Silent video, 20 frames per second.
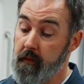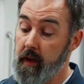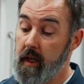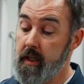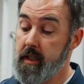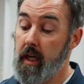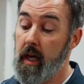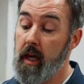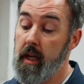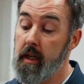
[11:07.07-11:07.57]

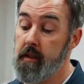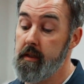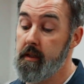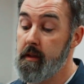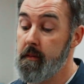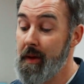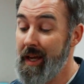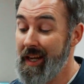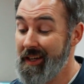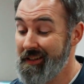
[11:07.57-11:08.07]
fasciitis,
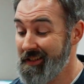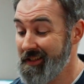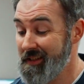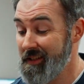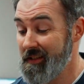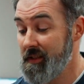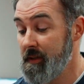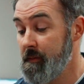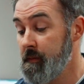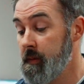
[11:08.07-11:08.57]
to manage
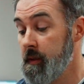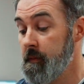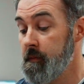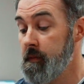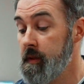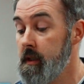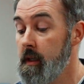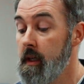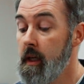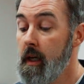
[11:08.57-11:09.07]
the
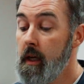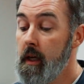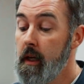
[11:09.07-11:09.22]
symptoms.